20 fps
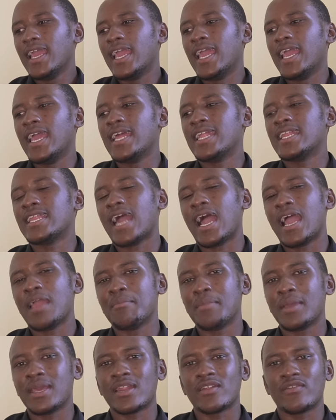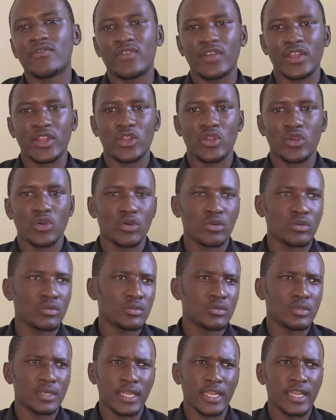And I made a
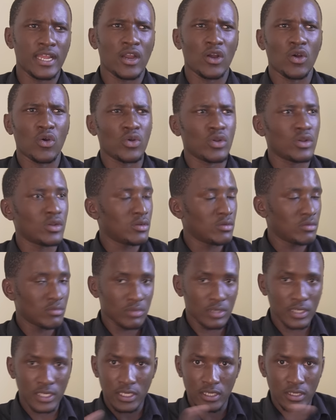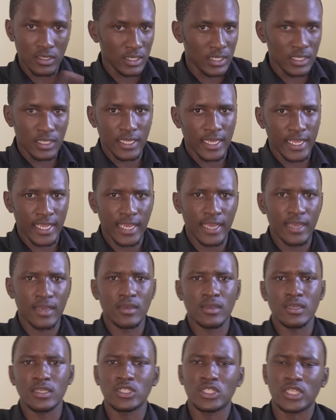video earlier on in the
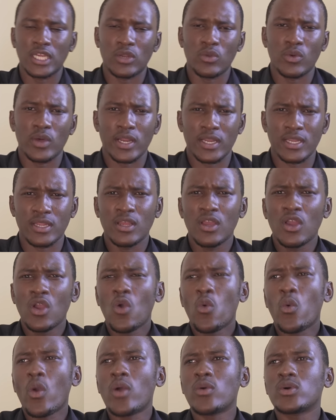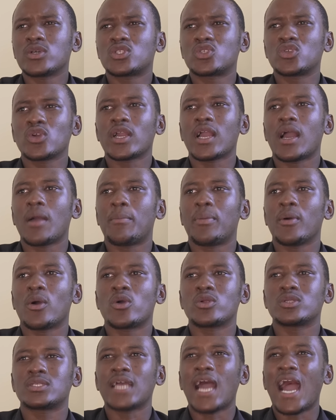year, in January, where I was talking
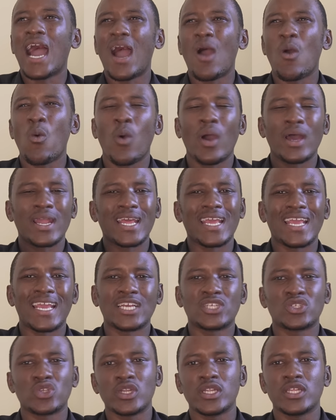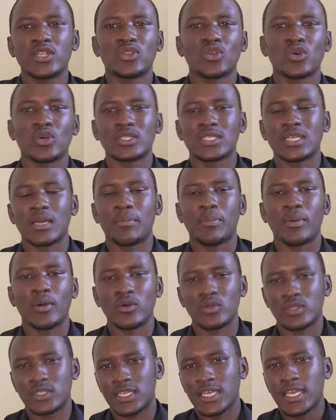about what I actually thought
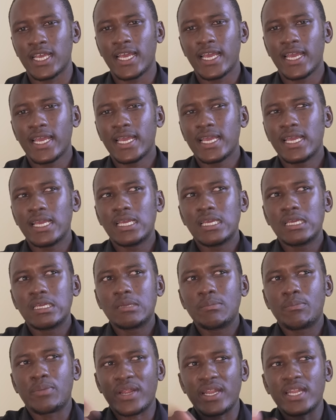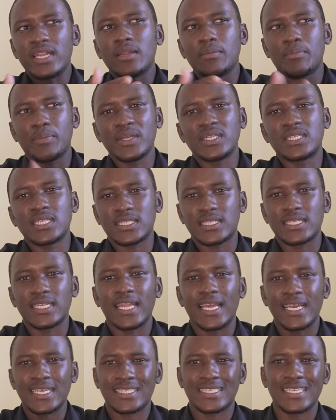about Brandon
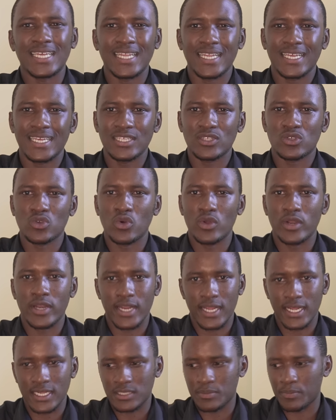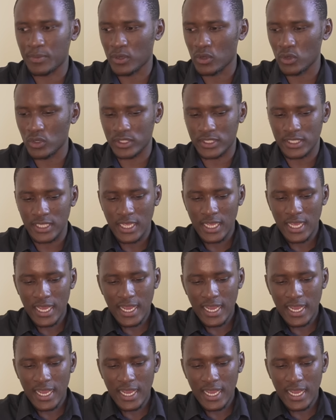Petersen extending his contract, because